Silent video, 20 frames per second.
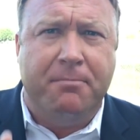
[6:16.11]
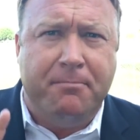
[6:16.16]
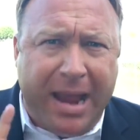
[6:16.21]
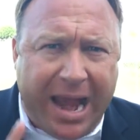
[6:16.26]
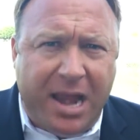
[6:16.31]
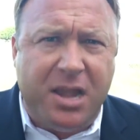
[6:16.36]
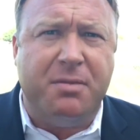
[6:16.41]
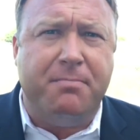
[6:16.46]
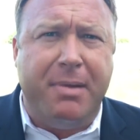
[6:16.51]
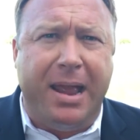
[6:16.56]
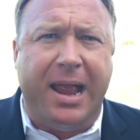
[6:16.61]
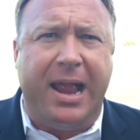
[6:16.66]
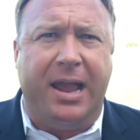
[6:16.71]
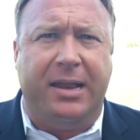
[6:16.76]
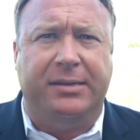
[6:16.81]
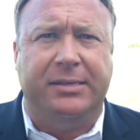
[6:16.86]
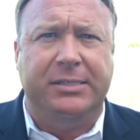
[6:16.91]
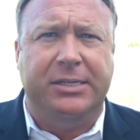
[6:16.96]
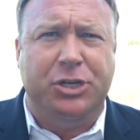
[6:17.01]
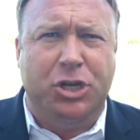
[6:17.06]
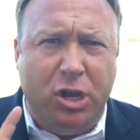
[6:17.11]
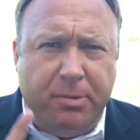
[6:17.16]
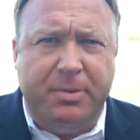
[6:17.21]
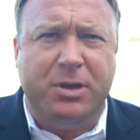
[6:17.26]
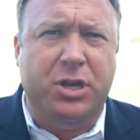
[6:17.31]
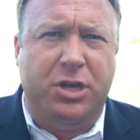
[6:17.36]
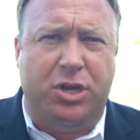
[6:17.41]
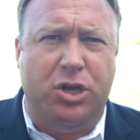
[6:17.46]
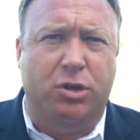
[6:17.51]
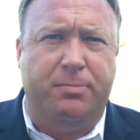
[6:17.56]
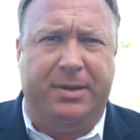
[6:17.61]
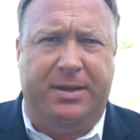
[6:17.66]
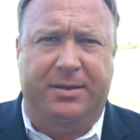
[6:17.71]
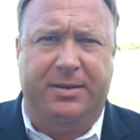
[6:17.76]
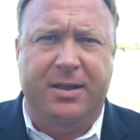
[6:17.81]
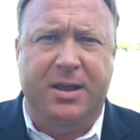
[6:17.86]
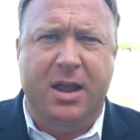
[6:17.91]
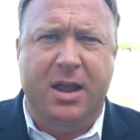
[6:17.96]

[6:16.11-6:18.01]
man to man, human to human.